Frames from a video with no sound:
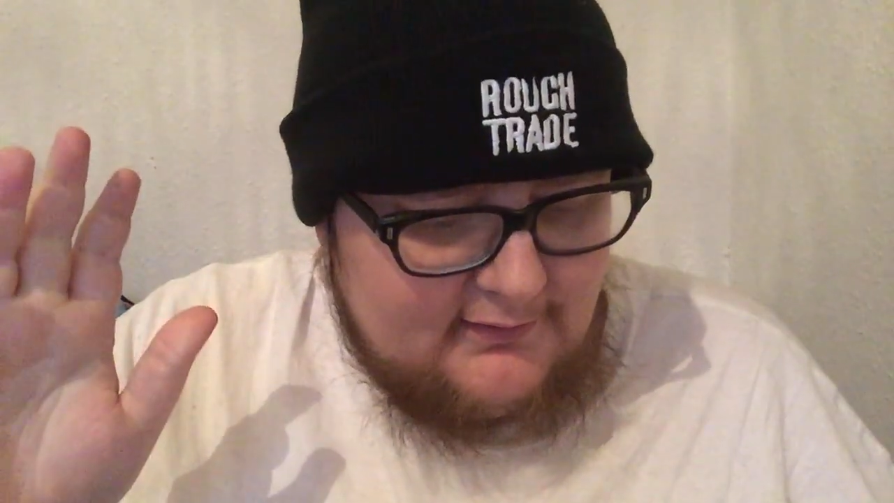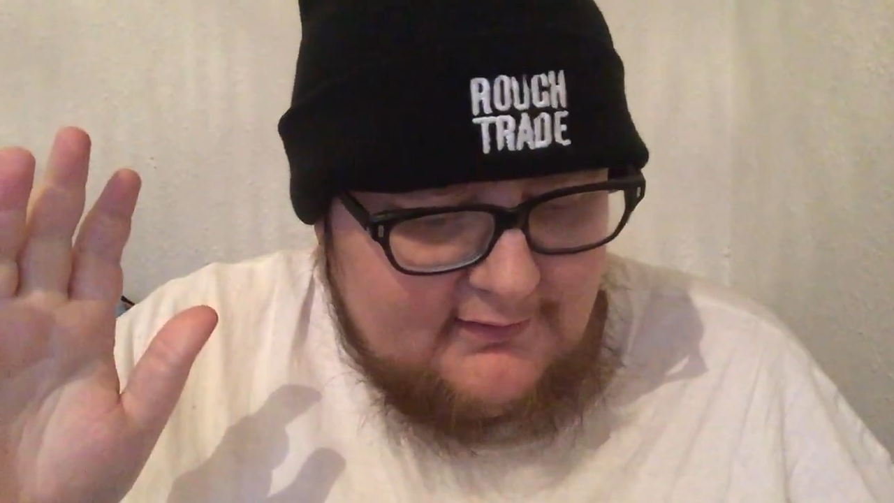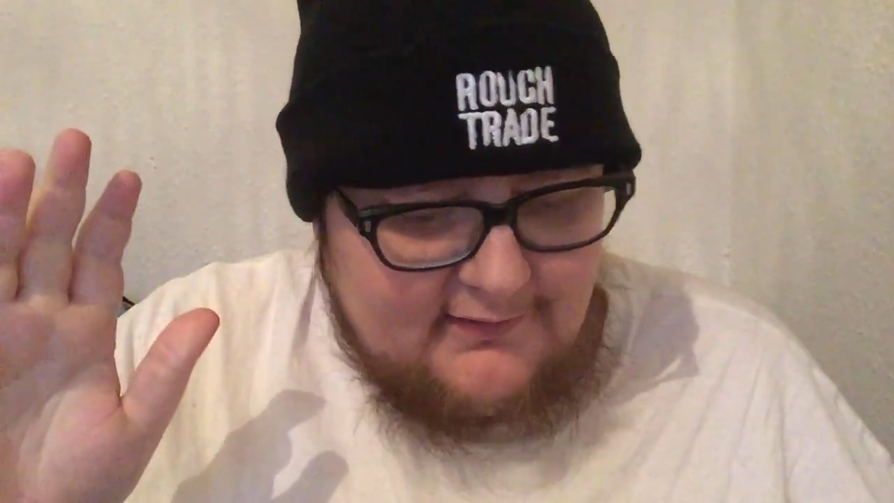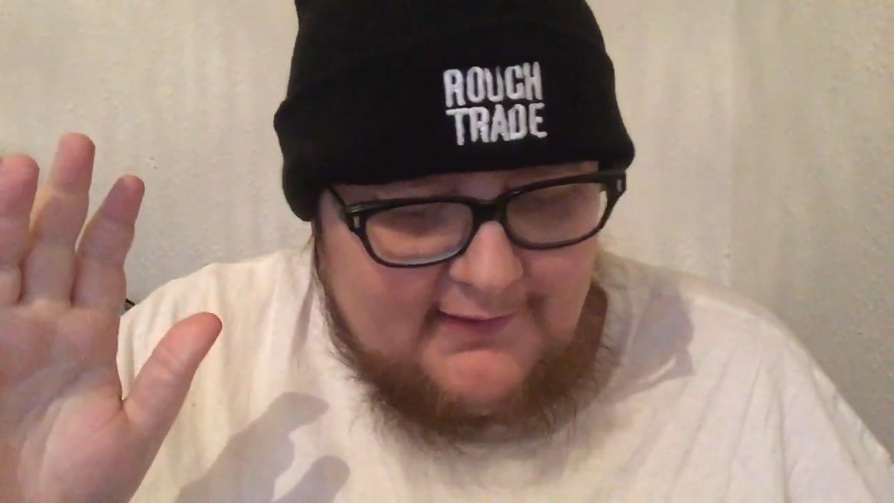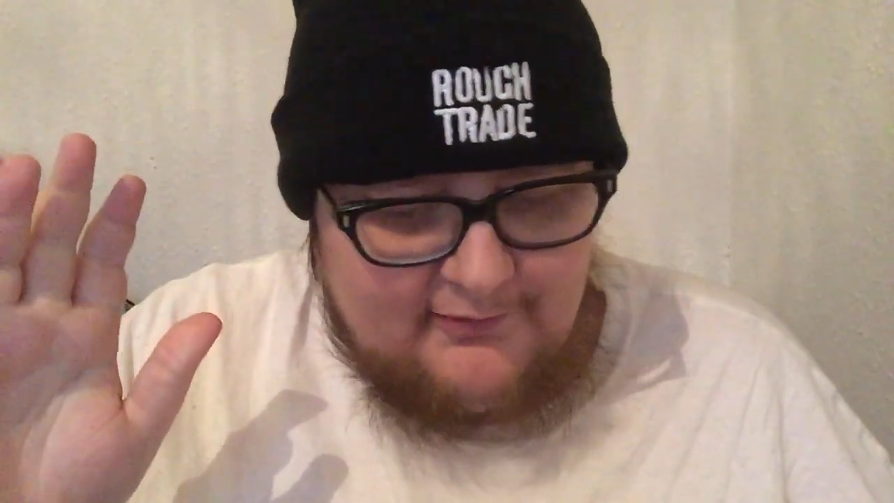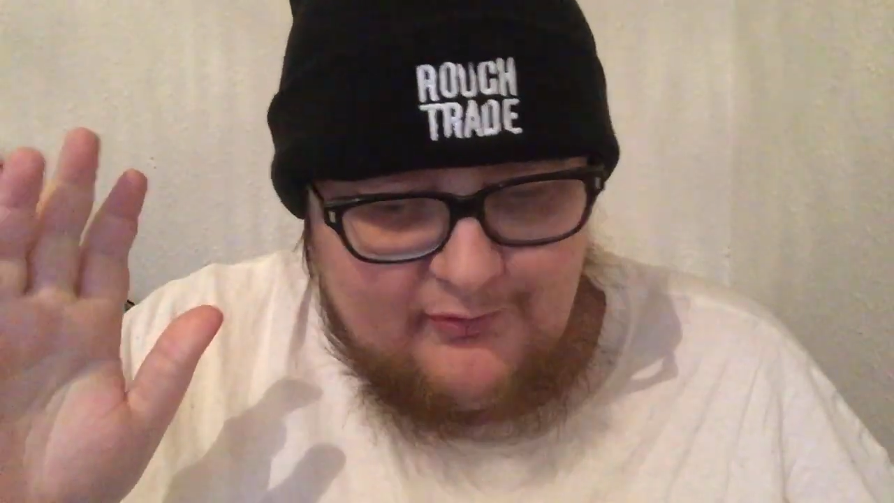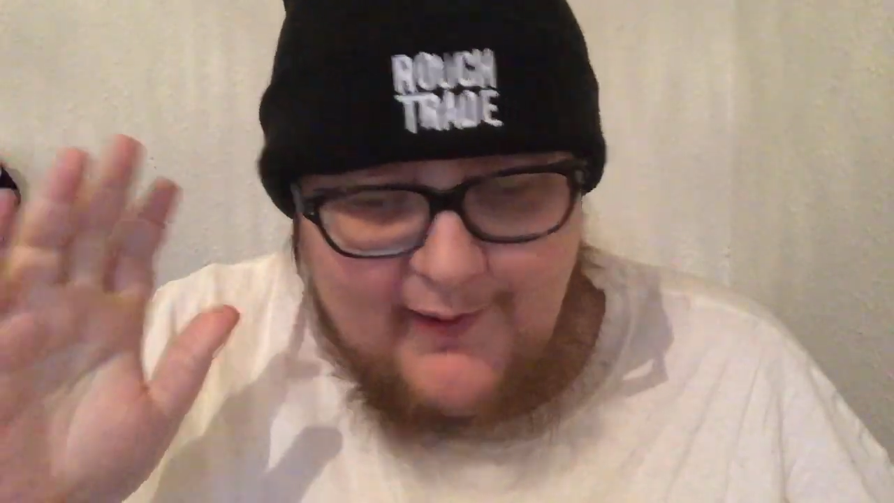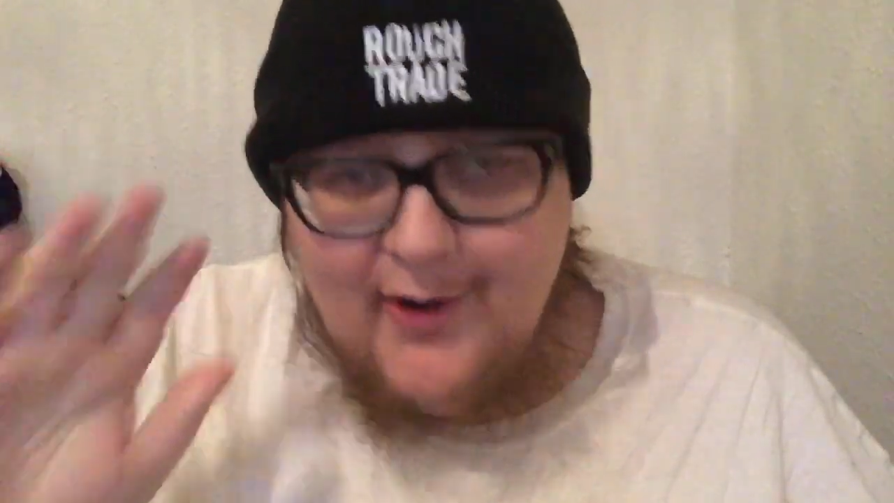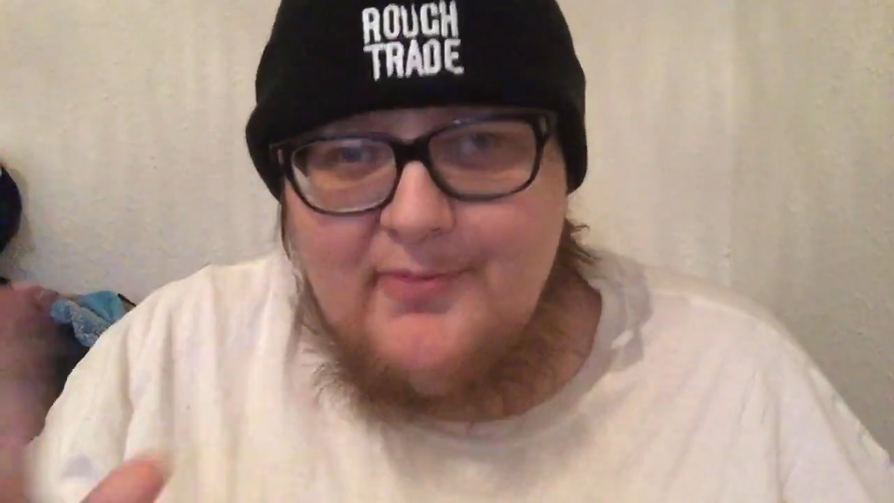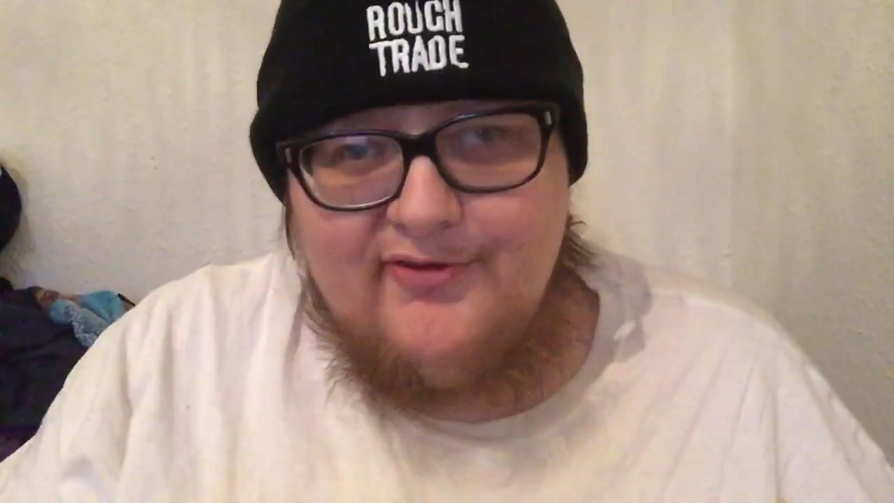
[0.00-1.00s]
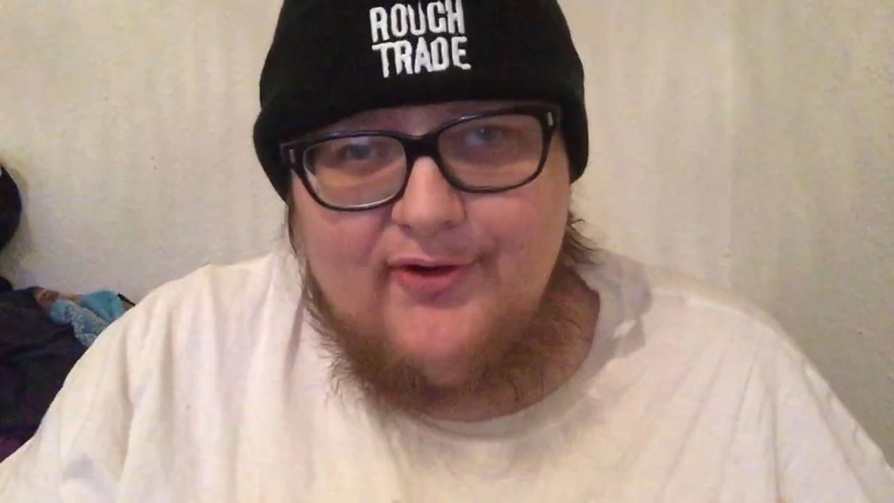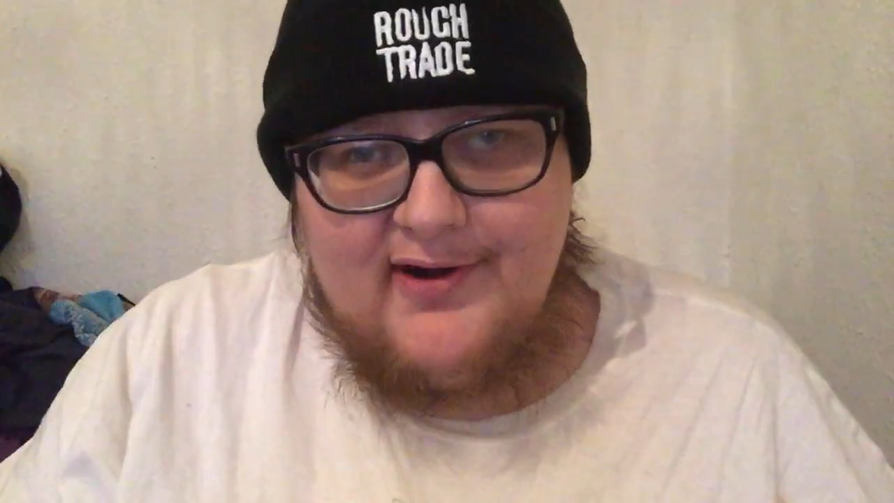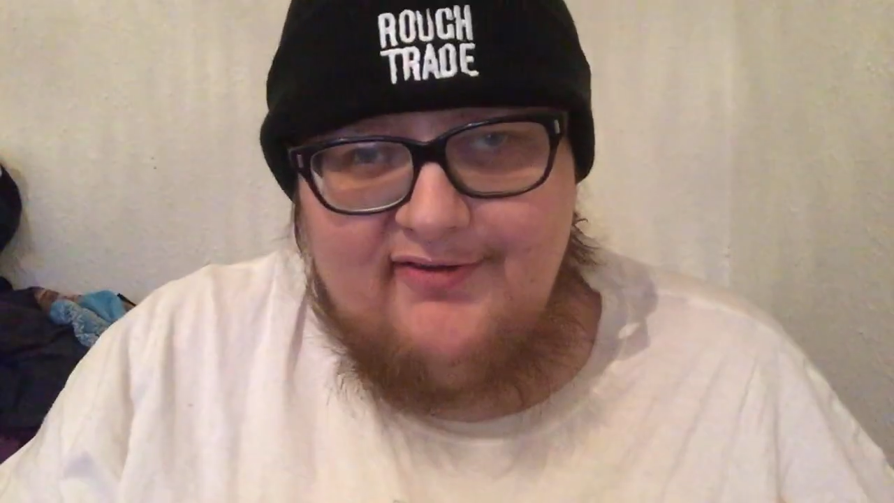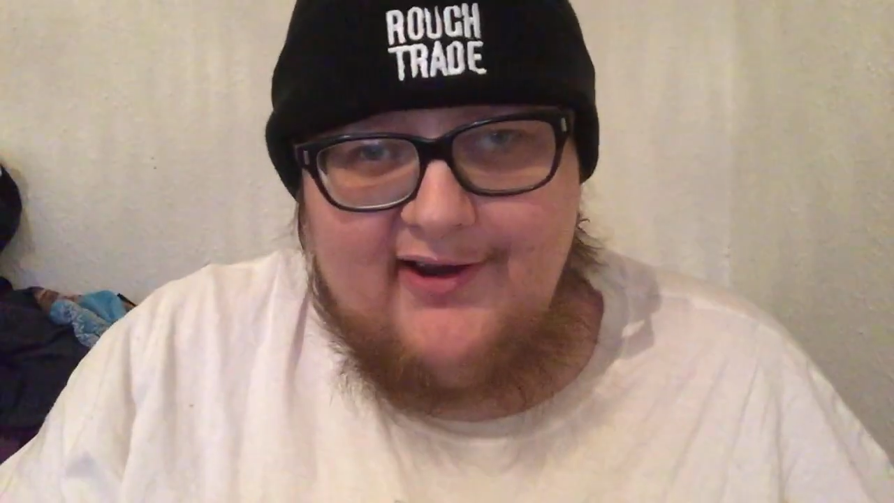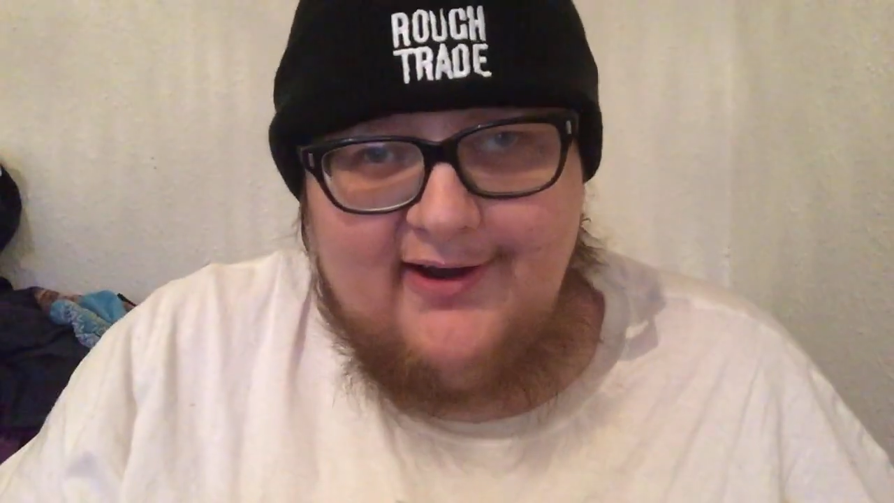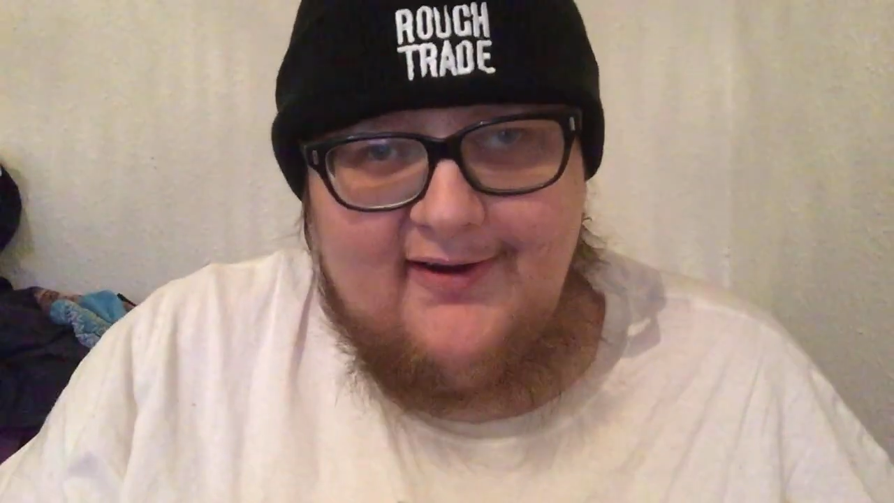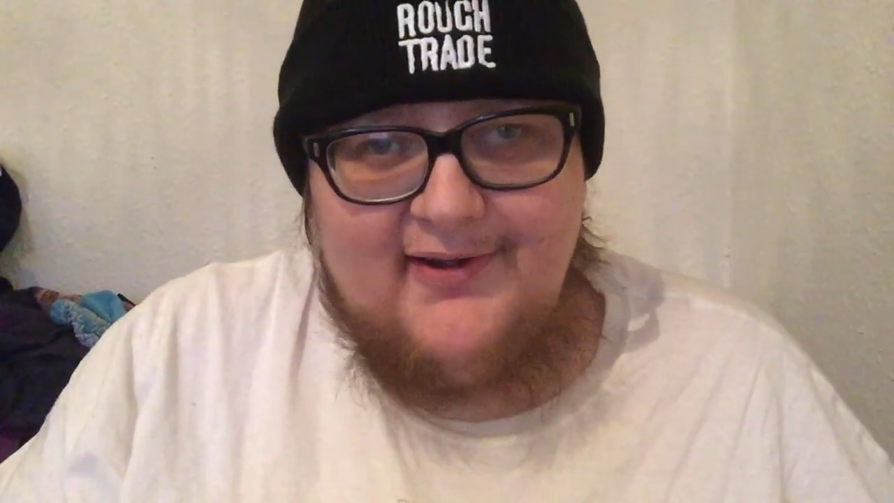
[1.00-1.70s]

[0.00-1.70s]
that was well before I'd figured